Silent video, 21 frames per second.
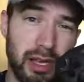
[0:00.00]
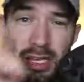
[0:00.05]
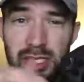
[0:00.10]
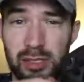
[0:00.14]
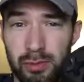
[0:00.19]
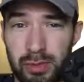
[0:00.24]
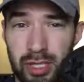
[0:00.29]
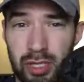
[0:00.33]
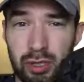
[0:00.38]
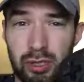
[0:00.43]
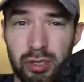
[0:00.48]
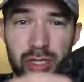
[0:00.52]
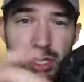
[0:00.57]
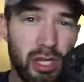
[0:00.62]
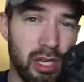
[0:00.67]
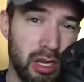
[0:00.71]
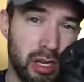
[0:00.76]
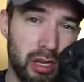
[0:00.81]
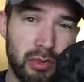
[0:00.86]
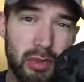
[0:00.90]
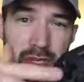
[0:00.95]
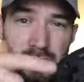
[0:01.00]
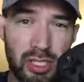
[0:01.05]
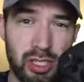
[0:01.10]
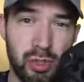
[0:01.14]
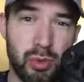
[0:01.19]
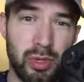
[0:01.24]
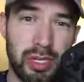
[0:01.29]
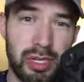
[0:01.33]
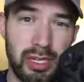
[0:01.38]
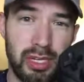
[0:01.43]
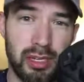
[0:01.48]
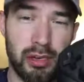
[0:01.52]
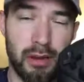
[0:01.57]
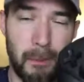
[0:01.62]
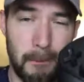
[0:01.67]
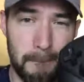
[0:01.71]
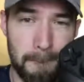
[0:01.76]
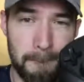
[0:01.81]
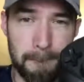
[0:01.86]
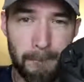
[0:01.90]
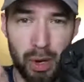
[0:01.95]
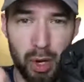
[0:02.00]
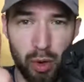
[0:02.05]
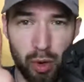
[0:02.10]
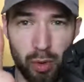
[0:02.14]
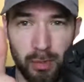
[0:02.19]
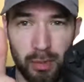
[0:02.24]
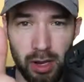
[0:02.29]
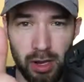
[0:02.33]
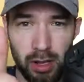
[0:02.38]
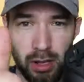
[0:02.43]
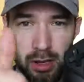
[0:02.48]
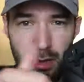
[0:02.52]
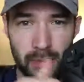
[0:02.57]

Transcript: Get some kills. This is the one to get. Boom.